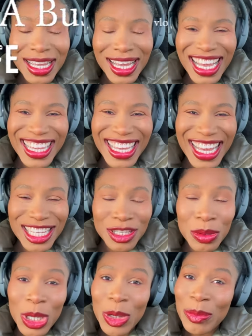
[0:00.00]
Hi guys,
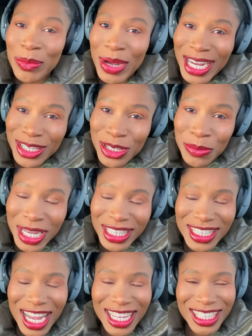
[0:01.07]
welcome back to my
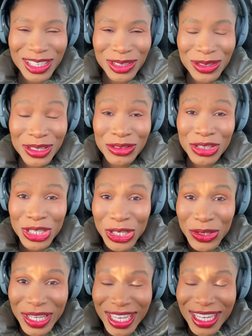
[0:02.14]
channel. If you're
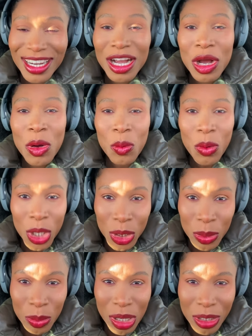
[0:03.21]
new here,
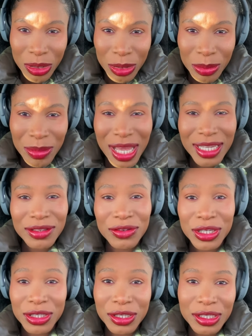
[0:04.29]
welcome, welcome. And if
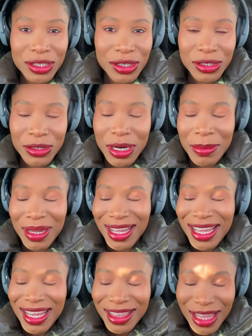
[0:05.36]
you're a returning subscriber,
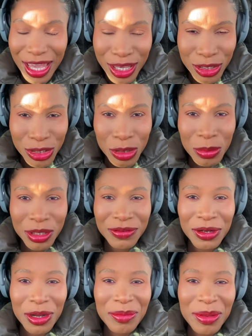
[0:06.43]
thank you so much
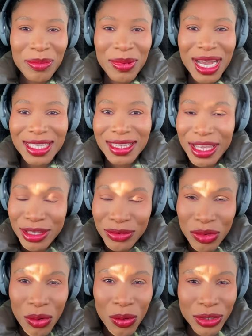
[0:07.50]
for coming back. Thank you
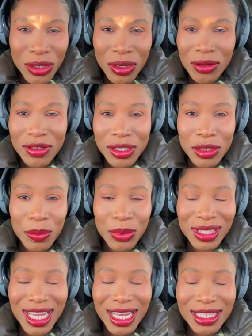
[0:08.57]
for all your love and
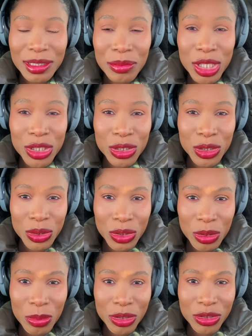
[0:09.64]
support, guys. It means so,
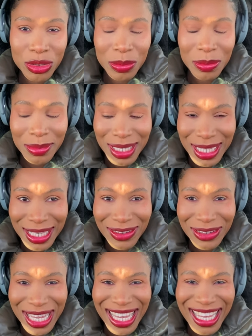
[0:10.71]
so much to me,
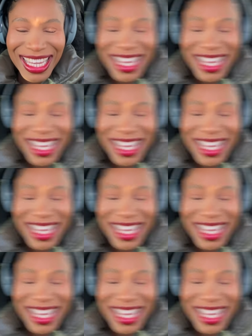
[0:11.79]
okay?